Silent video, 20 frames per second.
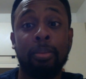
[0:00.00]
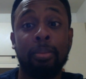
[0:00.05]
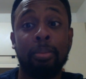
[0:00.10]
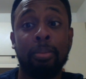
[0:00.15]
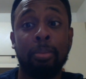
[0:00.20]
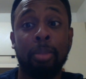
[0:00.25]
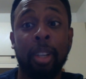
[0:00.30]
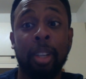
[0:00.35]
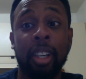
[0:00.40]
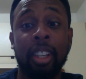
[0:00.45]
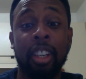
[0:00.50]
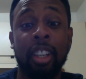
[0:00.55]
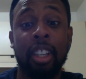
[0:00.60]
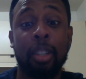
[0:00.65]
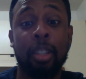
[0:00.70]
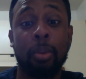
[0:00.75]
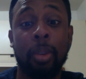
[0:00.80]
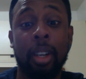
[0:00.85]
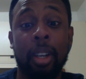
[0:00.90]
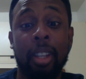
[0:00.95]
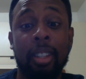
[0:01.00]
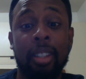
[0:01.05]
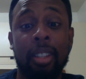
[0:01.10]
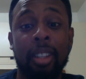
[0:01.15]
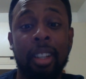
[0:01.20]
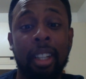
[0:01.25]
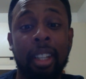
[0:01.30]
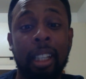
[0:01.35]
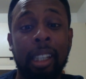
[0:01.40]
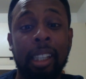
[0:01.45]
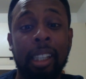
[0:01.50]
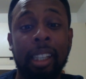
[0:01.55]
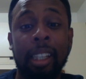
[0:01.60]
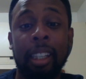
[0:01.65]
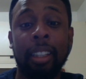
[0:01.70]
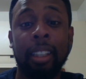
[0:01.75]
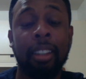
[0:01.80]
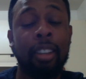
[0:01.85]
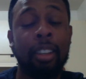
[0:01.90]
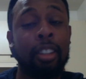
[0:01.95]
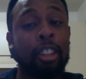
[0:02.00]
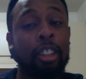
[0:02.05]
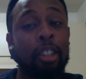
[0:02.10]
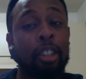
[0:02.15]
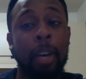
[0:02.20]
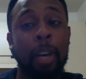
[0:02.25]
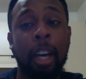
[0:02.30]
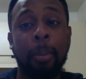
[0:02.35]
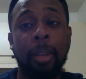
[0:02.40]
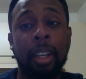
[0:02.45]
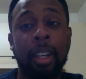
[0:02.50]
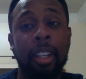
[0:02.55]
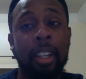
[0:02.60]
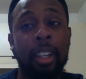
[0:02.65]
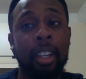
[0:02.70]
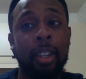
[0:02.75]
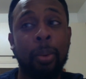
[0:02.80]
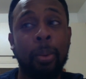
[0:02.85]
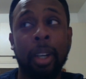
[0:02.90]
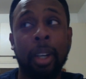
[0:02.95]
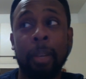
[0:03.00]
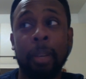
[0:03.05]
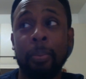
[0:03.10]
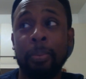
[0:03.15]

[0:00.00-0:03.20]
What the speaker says: bloodiest ones. This is about to be another one.